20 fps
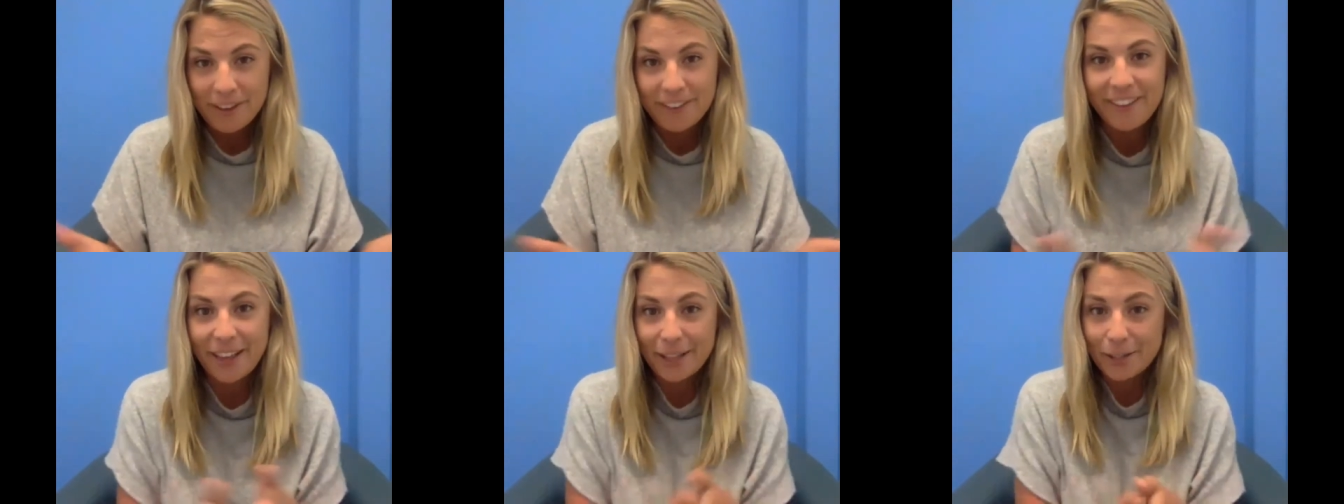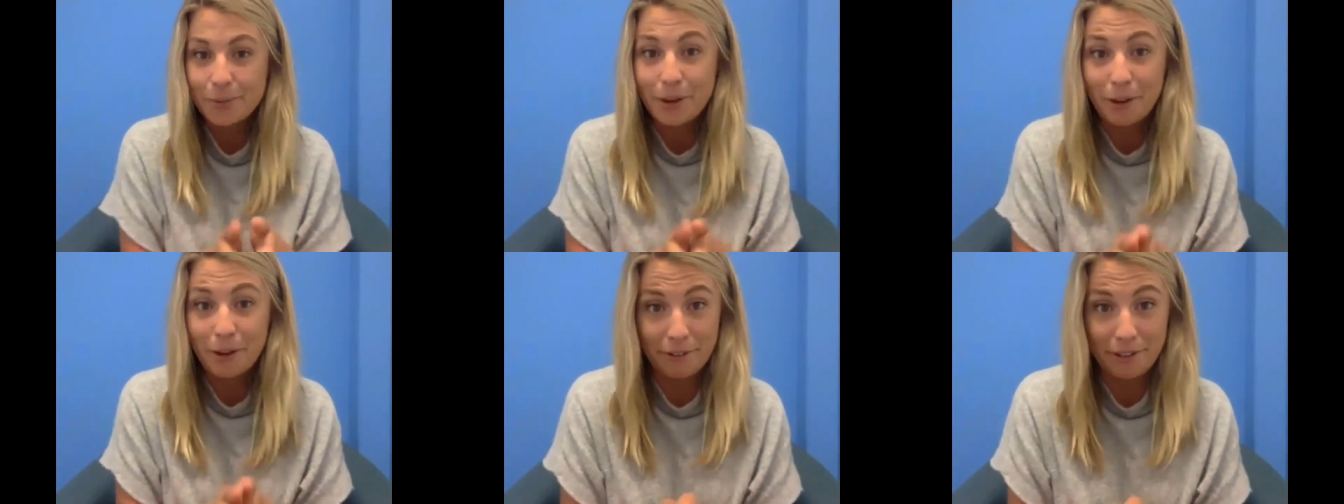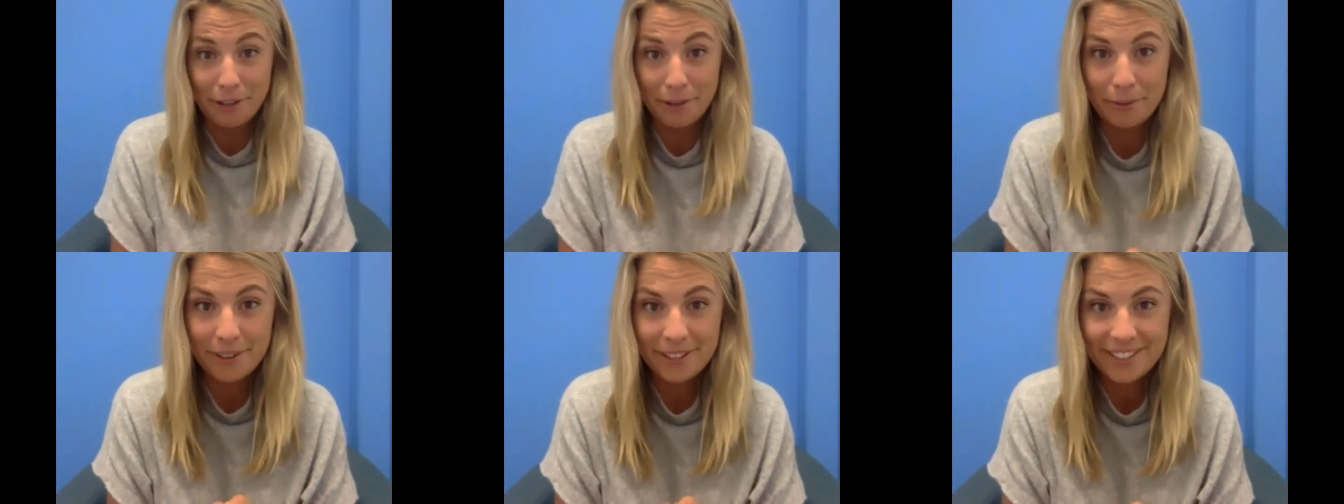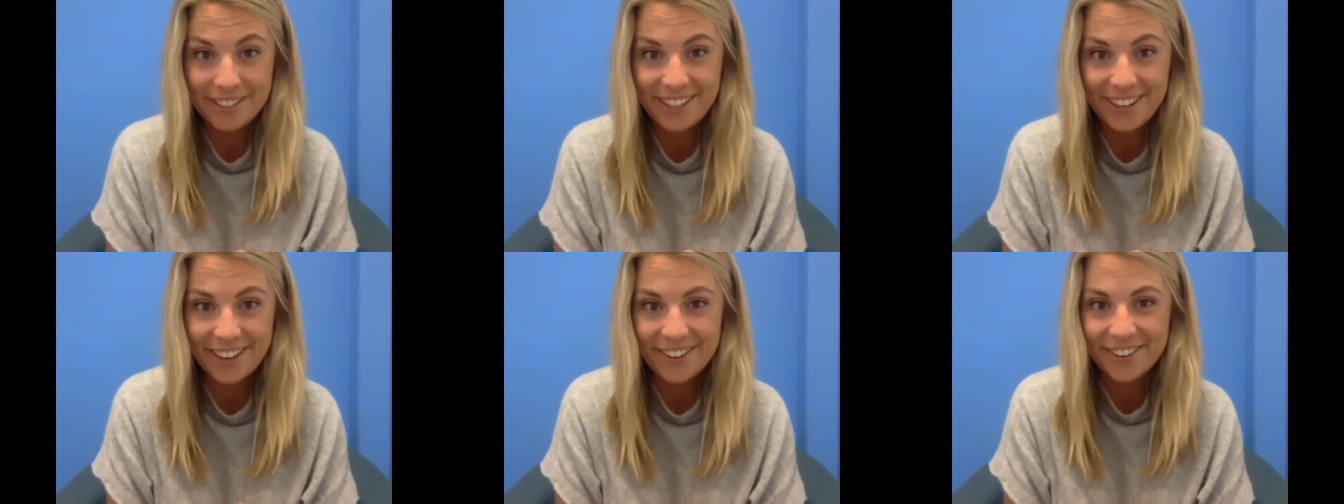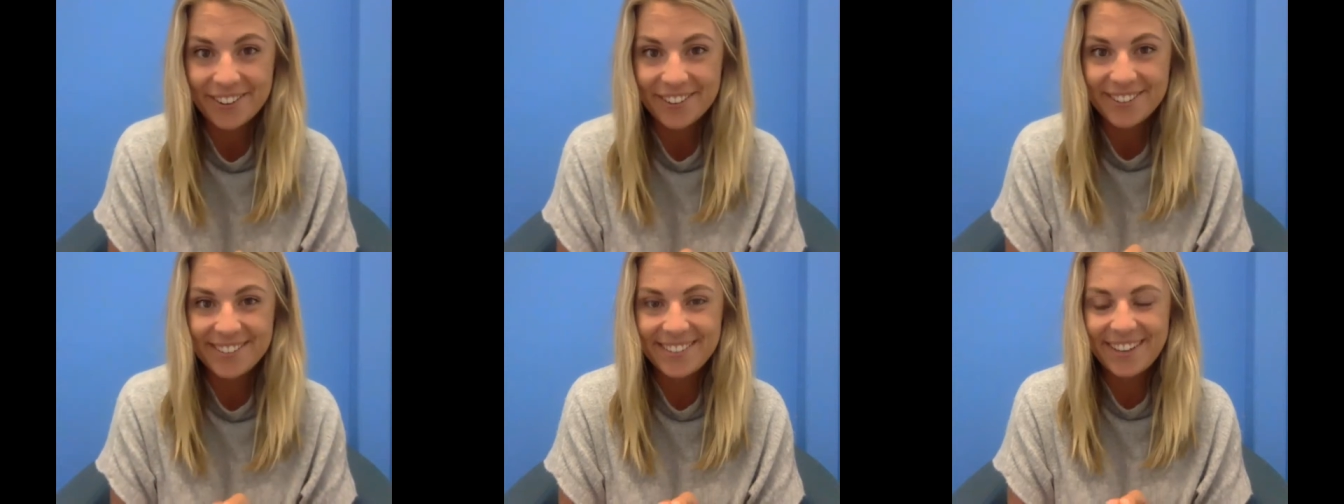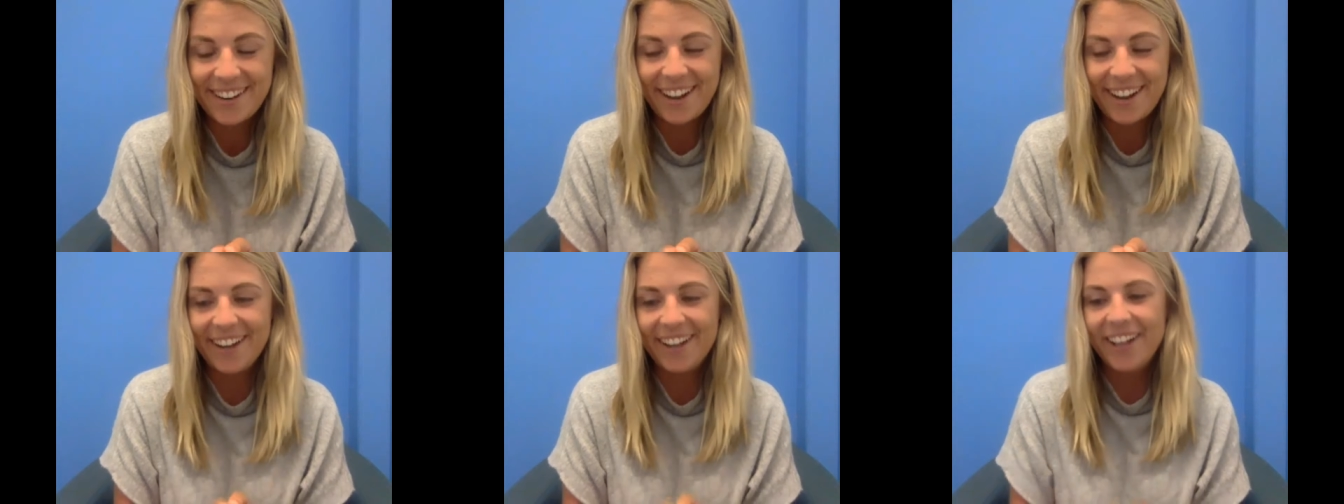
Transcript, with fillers: And that's what I really wanted to get across today.